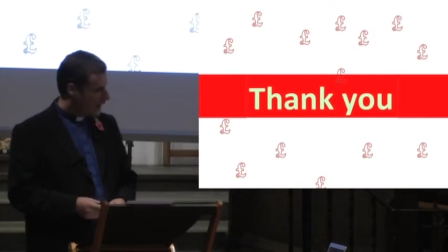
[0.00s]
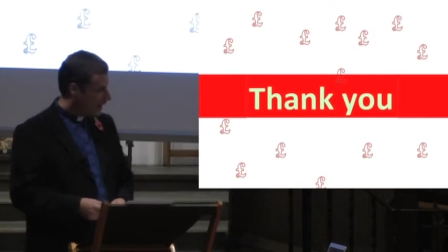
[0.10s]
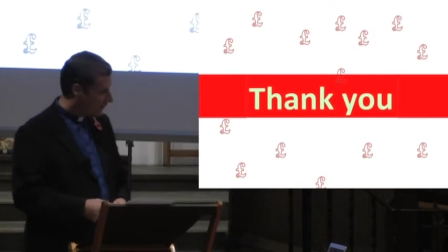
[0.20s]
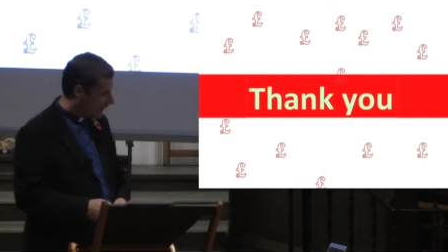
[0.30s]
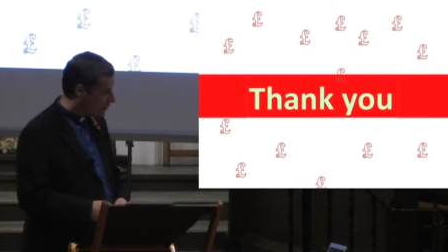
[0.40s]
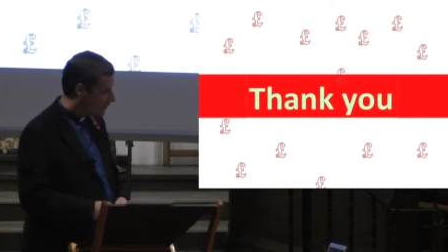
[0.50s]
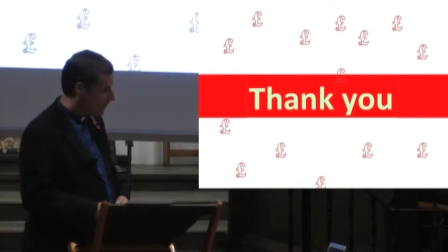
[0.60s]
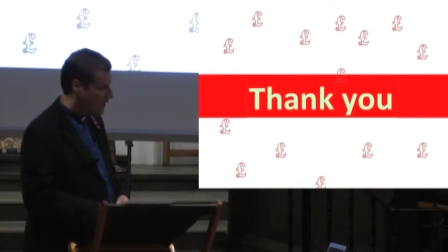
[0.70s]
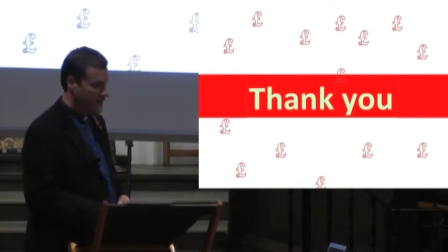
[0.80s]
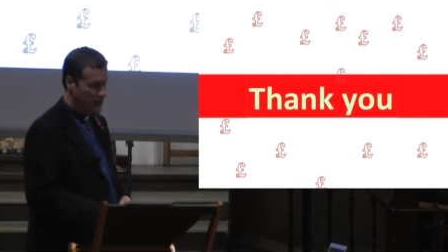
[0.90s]
And
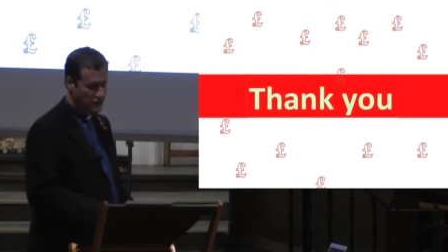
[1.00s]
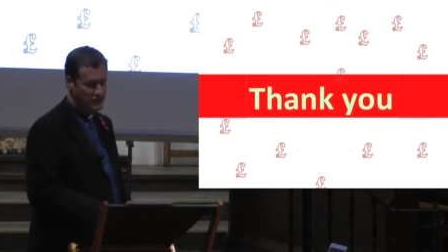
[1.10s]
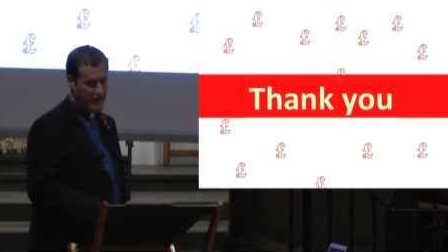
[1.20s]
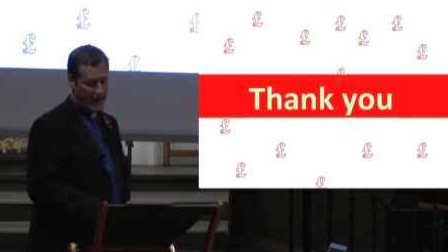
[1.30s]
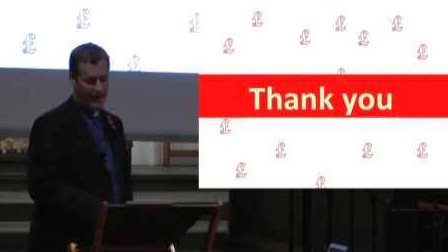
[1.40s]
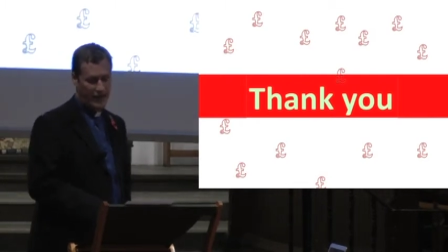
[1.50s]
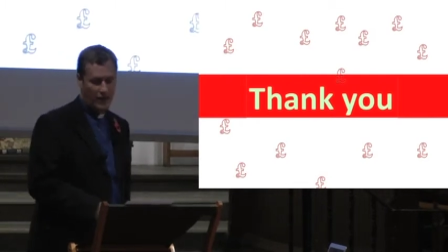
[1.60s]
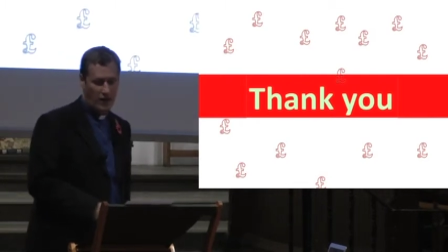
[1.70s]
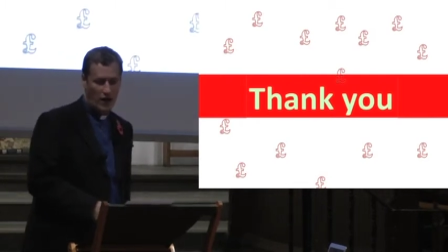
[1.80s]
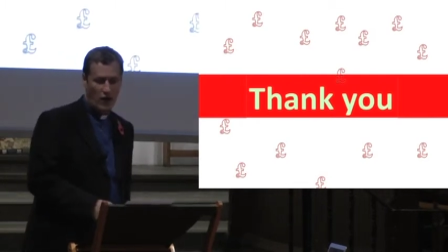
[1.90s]
thankfully, the
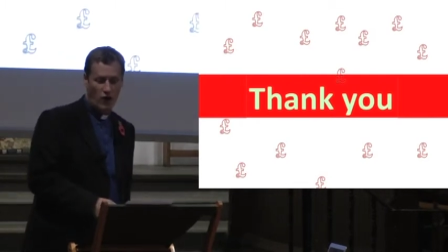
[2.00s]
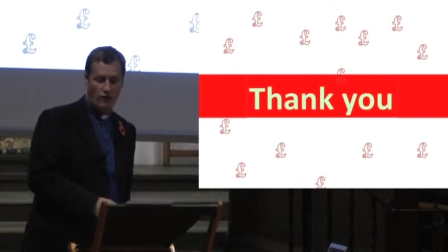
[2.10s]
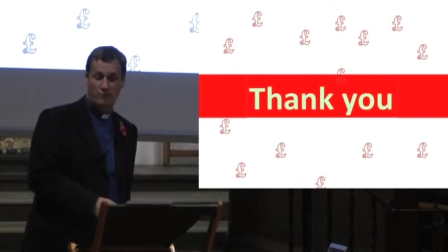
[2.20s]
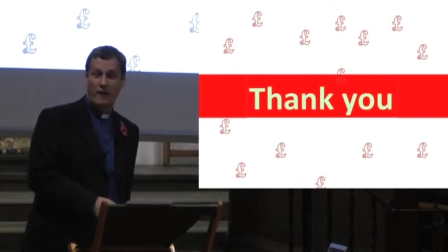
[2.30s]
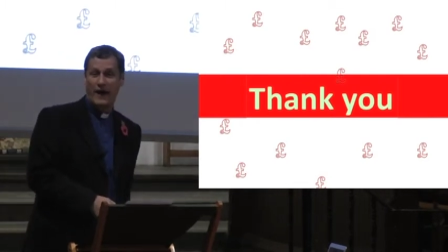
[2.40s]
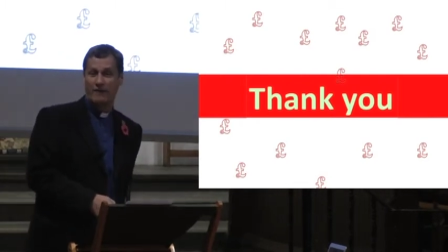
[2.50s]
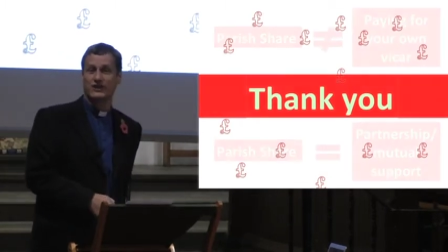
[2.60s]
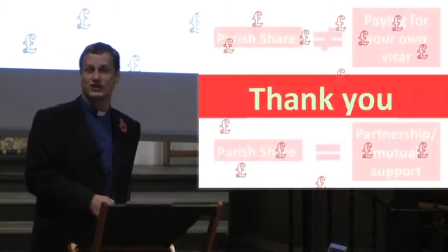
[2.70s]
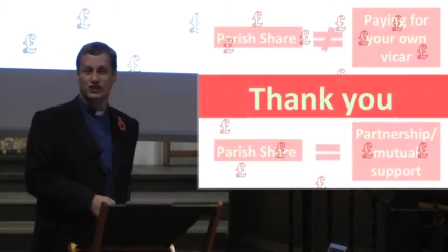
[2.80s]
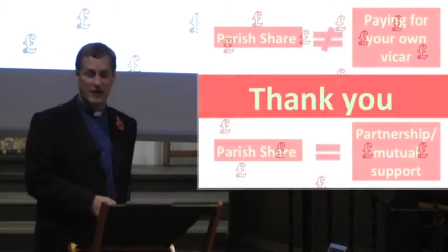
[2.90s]
understanding of
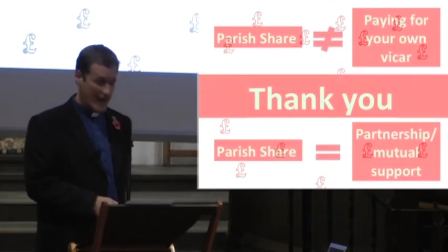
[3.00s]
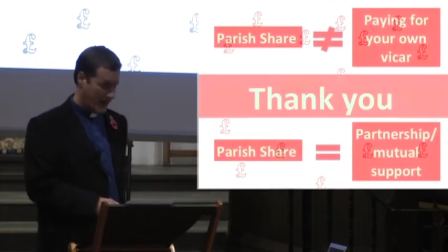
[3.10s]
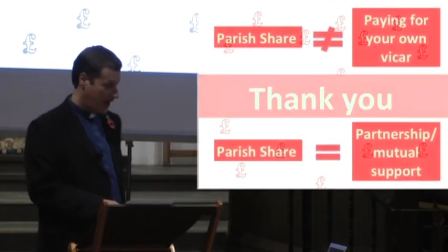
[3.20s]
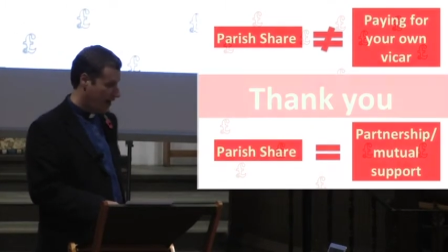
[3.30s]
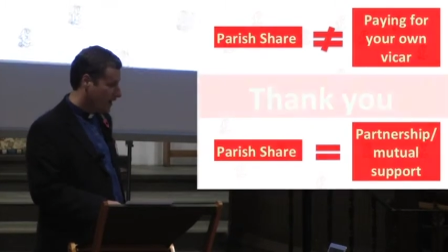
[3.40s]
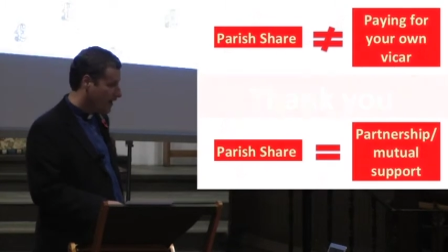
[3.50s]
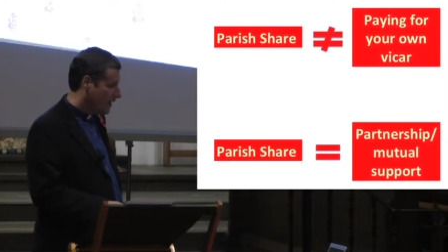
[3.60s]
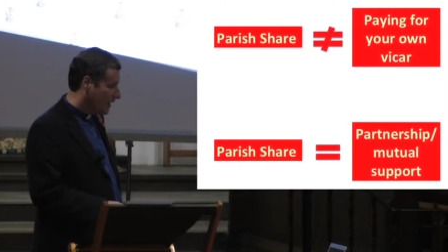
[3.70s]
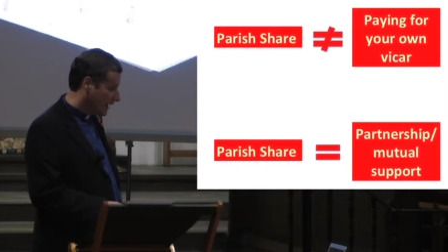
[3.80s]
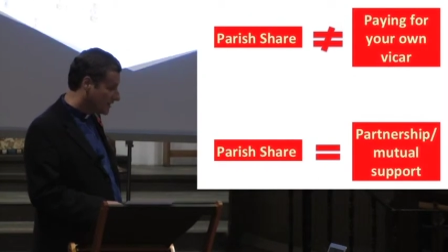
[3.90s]
parish share
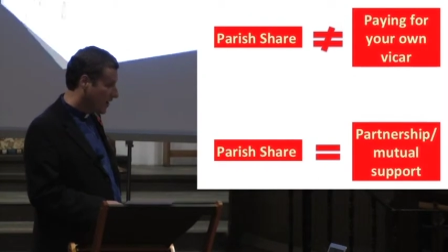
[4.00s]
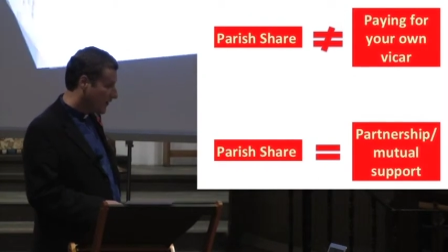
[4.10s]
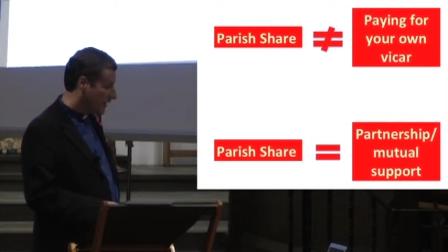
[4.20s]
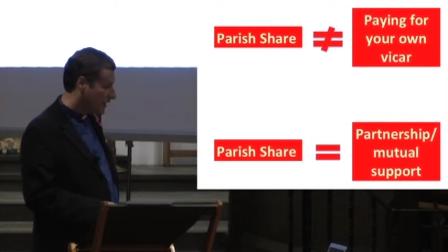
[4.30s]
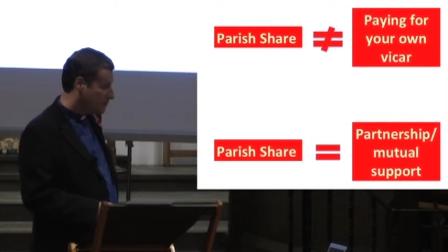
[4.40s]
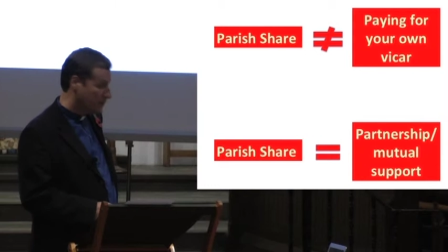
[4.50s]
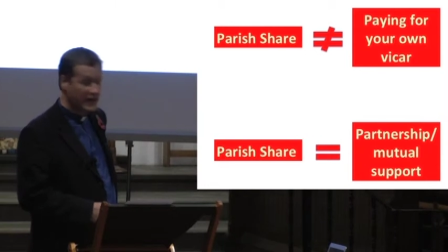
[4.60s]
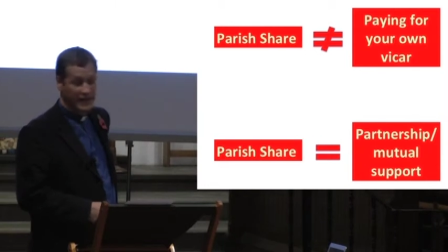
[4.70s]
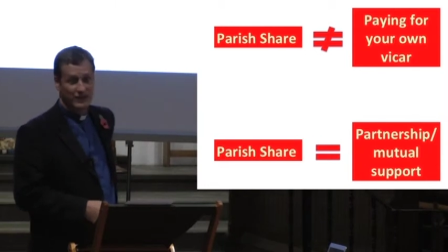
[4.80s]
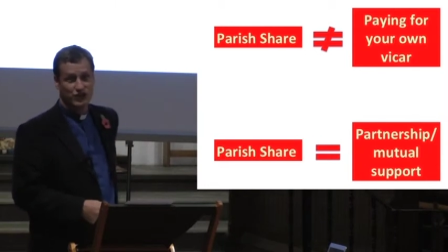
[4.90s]
is, I think,
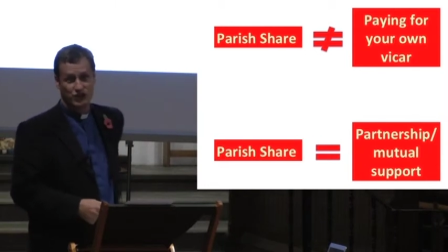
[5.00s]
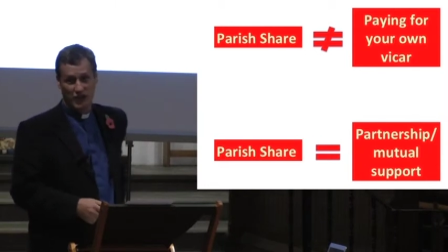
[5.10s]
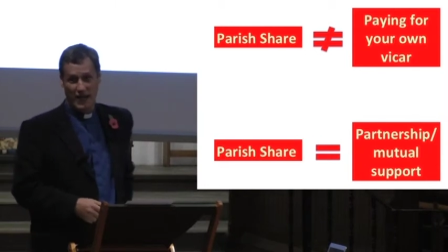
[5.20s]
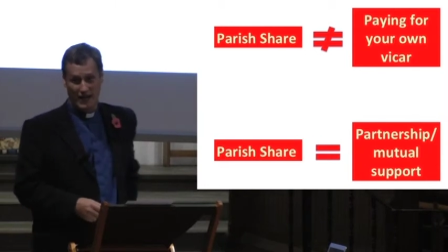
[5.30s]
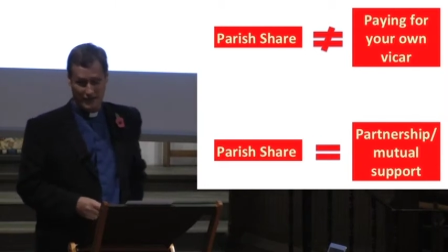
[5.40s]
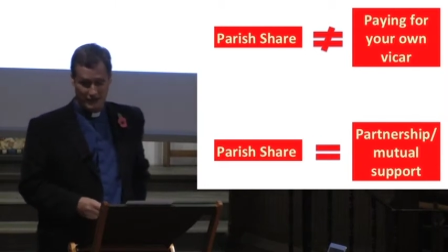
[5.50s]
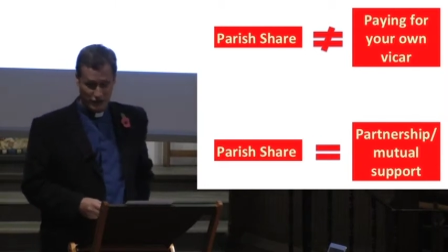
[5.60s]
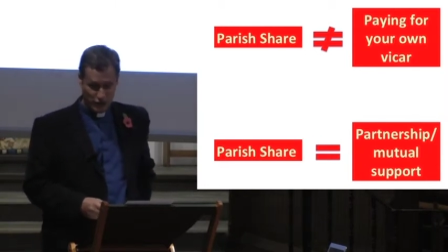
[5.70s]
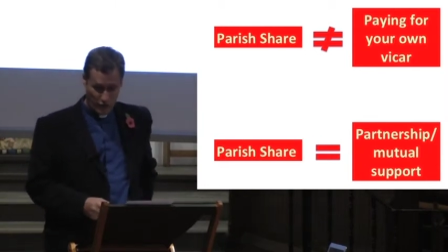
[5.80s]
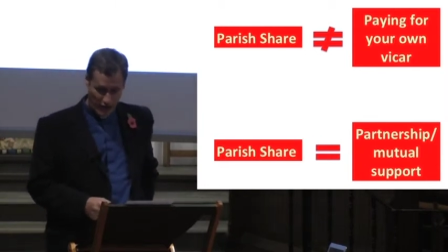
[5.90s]
beginning to
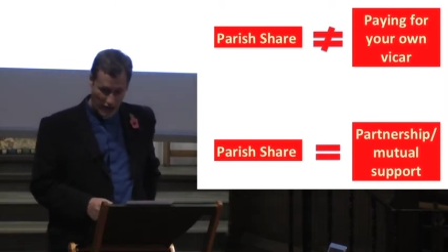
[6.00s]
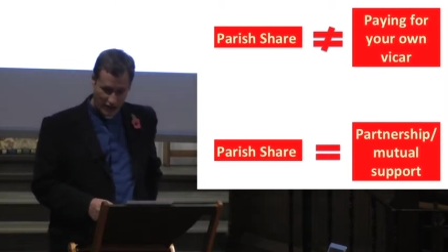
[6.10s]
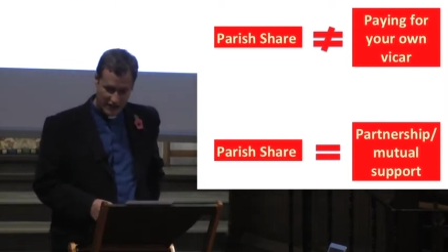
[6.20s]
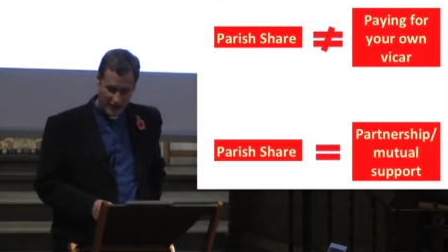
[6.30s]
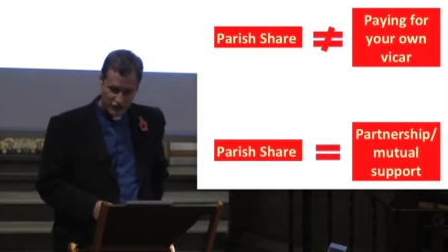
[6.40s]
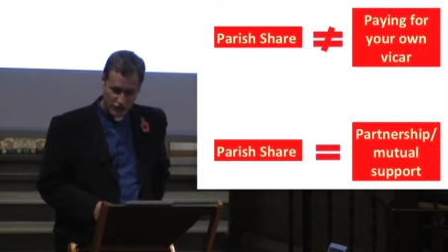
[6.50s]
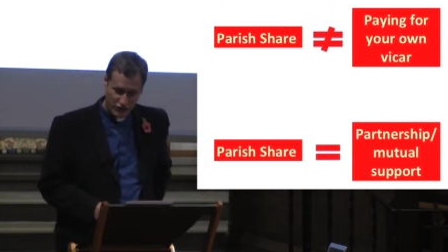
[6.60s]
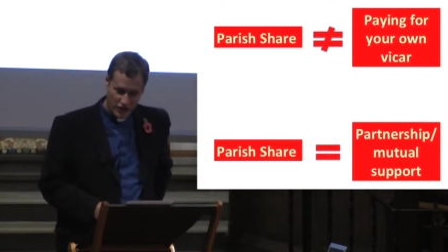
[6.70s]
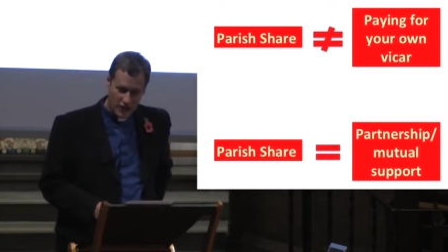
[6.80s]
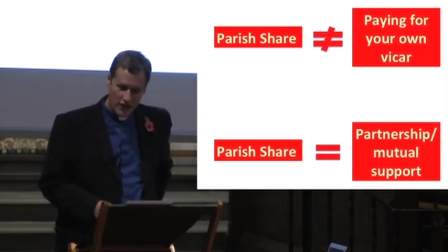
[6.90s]
change, a realization